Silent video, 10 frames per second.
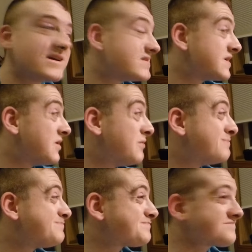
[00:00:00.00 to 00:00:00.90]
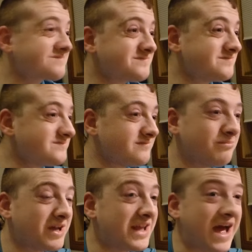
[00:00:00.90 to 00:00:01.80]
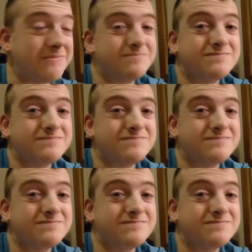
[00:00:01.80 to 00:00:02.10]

So but yeah,